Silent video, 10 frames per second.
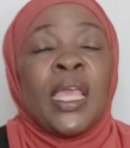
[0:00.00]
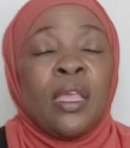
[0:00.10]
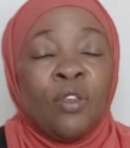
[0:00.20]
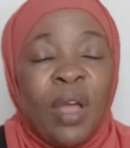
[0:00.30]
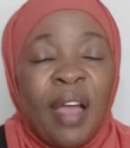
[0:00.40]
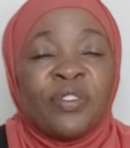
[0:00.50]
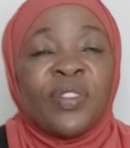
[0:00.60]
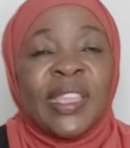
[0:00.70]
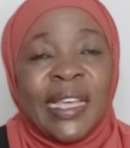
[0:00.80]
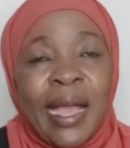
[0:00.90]
you have to
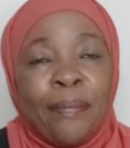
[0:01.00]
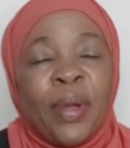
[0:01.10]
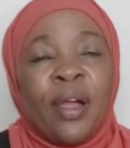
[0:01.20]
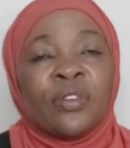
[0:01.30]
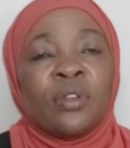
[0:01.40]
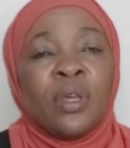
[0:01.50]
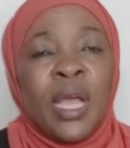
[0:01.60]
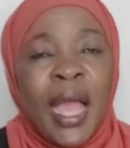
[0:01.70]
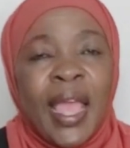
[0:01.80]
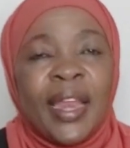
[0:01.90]
think about
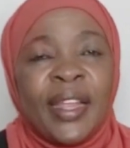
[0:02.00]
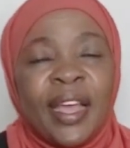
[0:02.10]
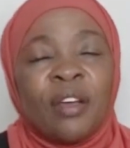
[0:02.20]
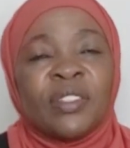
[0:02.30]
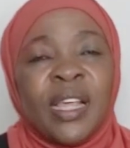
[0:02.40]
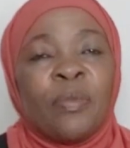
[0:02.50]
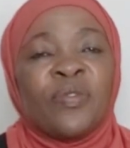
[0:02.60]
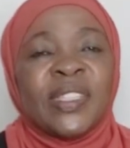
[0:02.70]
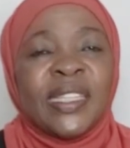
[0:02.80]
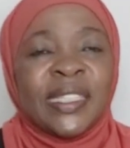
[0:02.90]
hiring out some
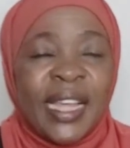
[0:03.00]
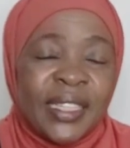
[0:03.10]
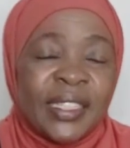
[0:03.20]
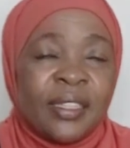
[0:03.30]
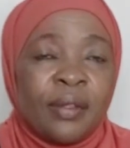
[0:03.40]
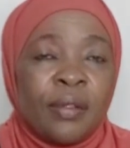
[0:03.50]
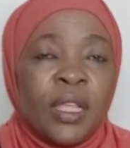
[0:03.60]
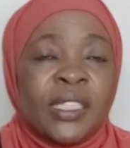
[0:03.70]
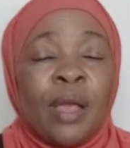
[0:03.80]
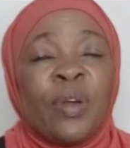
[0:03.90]
of these tasks.
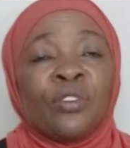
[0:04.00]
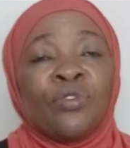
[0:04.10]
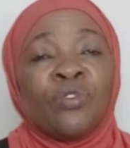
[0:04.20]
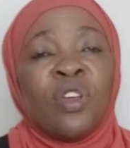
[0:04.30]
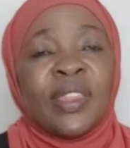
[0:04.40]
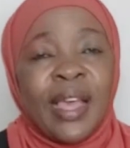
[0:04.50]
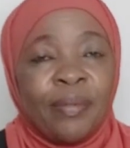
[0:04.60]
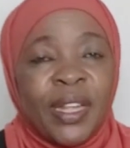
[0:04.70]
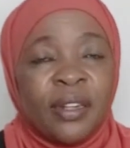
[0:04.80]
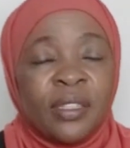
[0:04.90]
Someone to do your
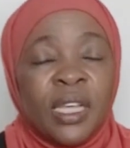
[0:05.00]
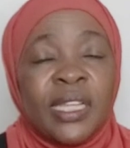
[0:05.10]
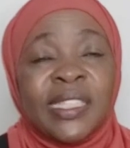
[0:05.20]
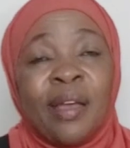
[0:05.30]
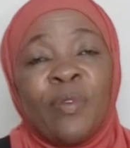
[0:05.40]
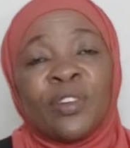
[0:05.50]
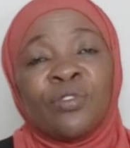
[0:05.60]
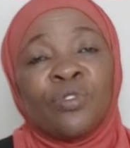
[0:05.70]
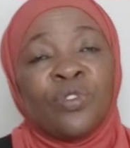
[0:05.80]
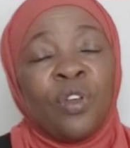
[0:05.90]
thumbnails, someone to
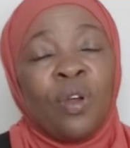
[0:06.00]
do